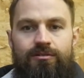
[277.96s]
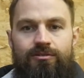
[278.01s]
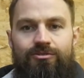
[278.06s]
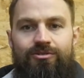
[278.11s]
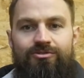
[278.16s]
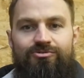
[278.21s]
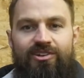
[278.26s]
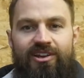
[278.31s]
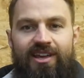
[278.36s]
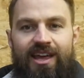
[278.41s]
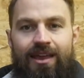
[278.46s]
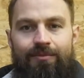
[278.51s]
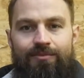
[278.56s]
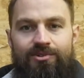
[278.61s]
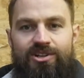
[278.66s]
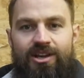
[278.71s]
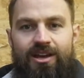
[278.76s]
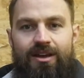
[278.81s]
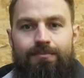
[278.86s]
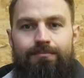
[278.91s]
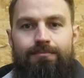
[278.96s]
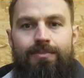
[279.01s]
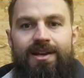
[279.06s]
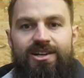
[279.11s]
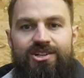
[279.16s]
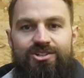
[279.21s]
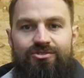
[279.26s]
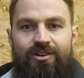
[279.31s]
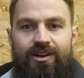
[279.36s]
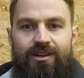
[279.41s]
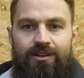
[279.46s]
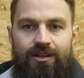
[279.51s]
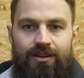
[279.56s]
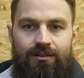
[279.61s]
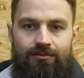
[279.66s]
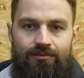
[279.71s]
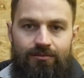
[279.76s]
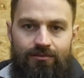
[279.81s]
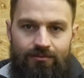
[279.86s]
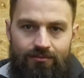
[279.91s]
CrossFit Cambridgeshire, base
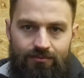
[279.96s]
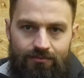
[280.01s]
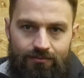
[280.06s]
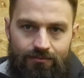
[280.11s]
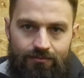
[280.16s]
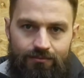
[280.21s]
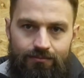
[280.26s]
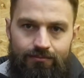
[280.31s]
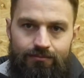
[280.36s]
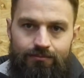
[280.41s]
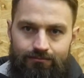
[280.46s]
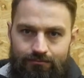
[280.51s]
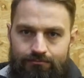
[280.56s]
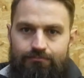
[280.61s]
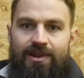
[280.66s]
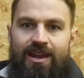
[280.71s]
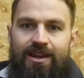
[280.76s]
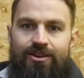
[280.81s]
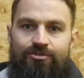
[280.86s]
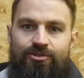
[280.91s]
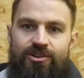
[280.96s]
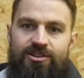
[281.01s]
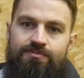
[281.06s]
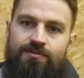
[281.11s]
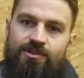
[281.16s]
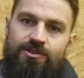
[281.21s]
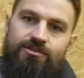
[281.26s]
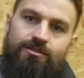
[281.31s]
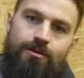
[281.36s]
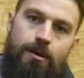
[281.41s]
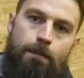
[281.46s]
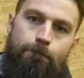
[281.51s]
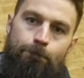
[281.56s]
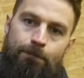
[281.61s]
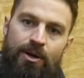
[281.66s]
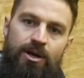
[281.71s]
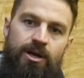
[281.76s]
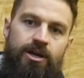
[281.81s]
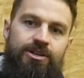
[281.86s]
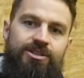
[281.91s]
training, Merry Christmas.
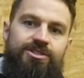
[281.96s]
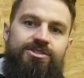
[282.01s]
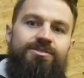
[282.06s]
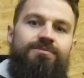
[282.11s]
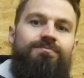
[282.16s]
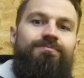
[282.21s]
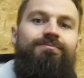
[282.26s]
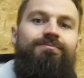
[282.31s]
Peace!